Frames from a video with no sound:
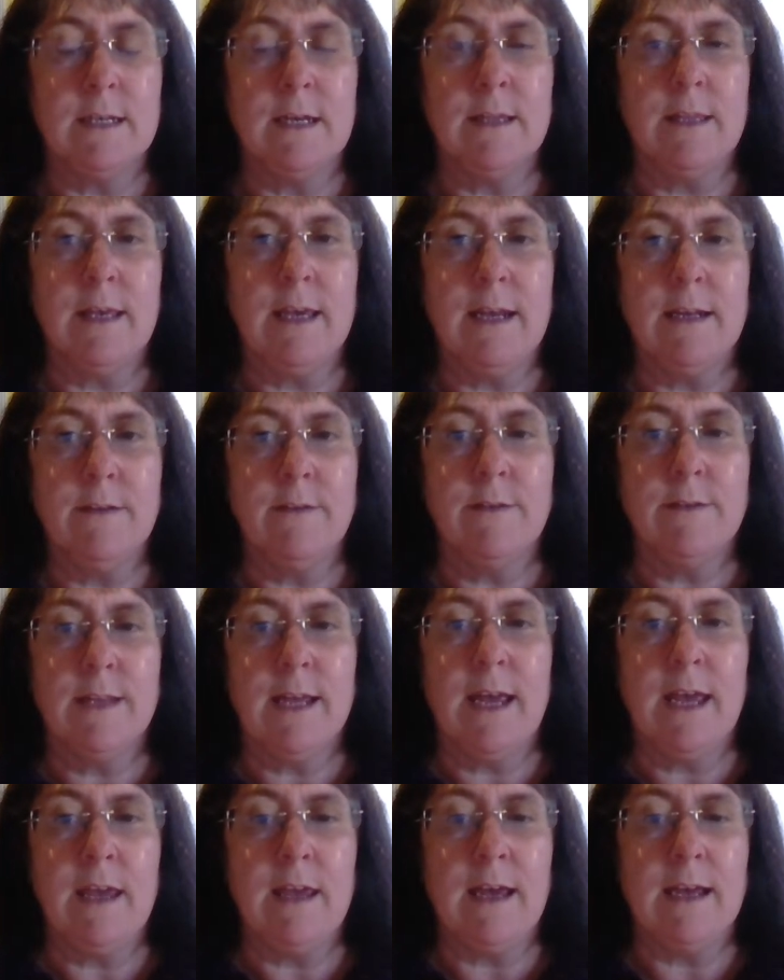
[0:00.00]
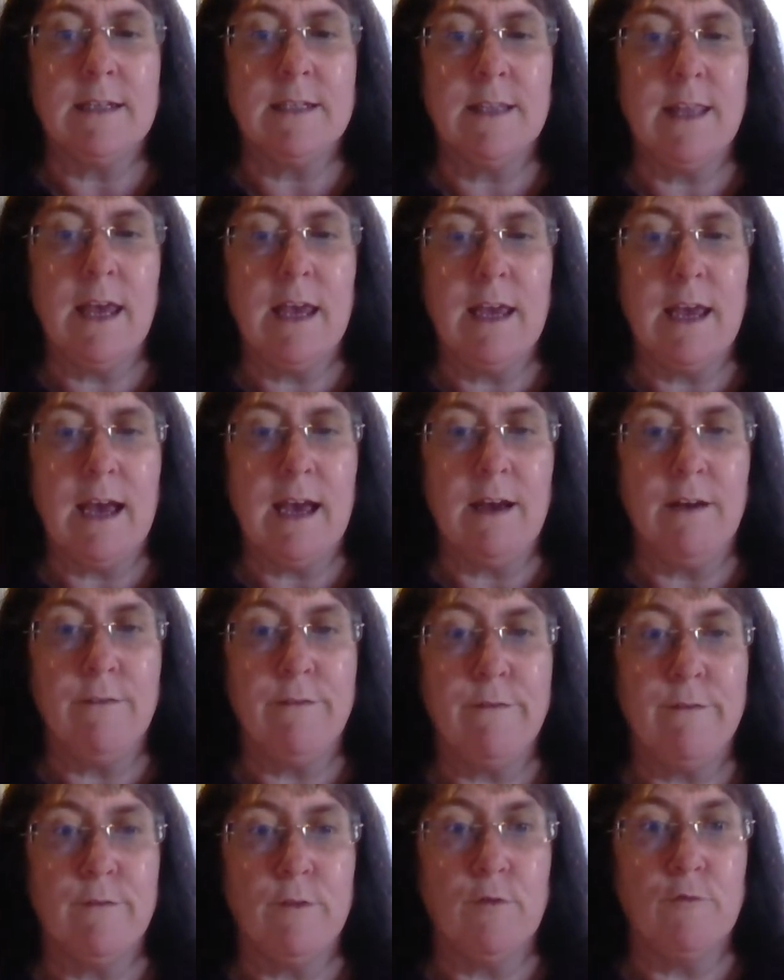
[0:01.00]
at the end of the day, as they
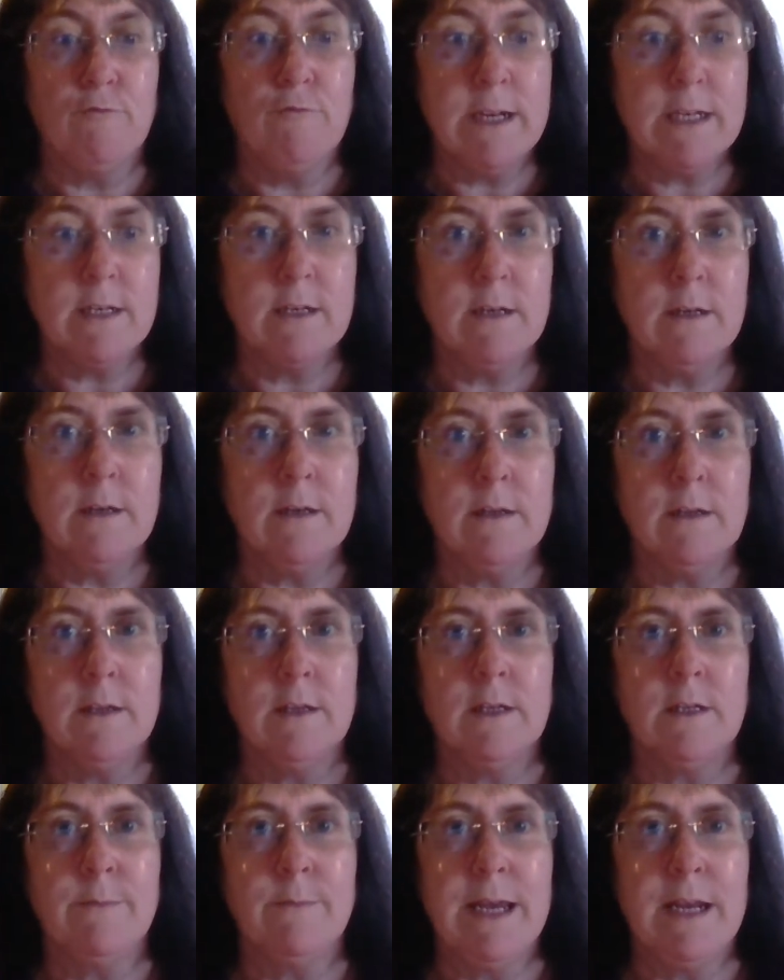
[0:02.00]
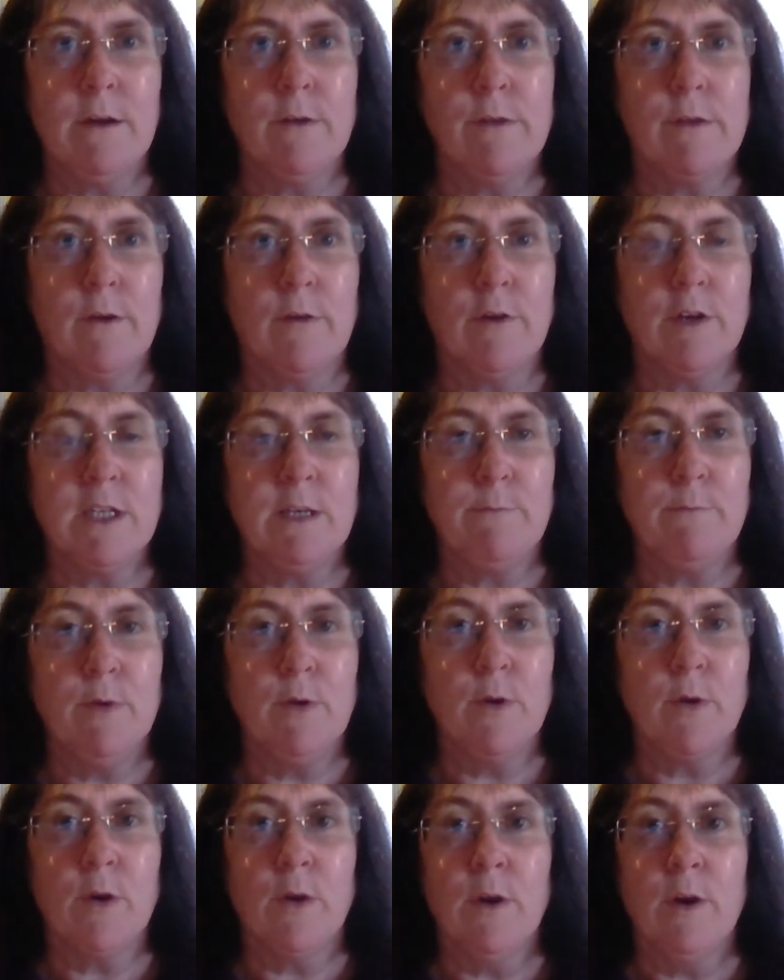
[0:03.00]
have written the domain authority
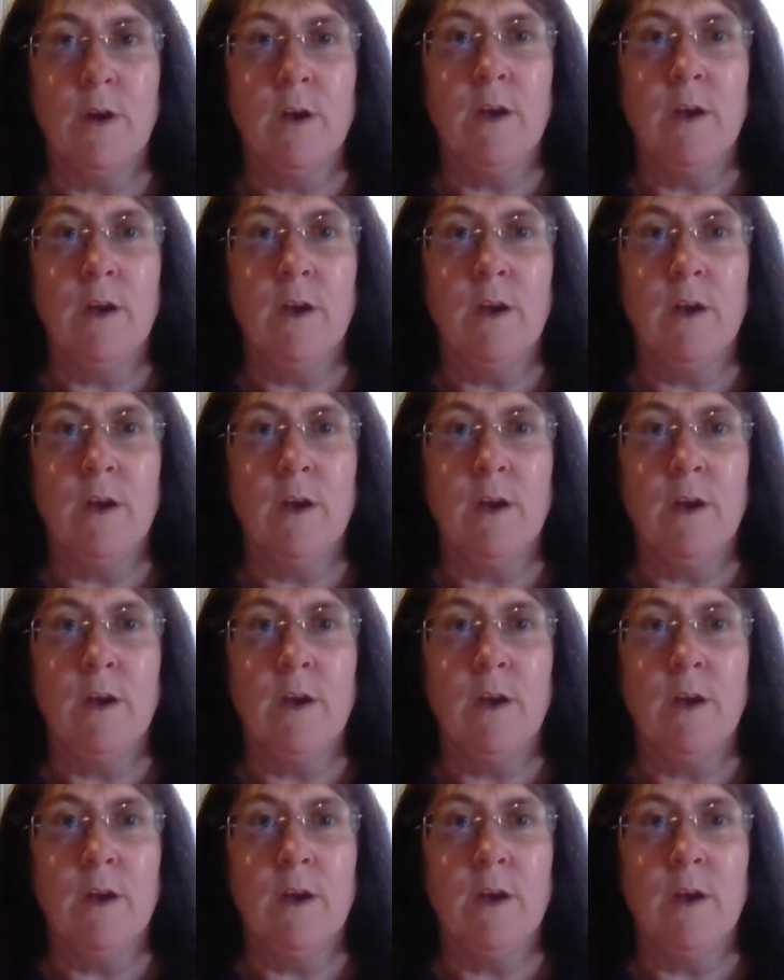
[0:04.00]
book,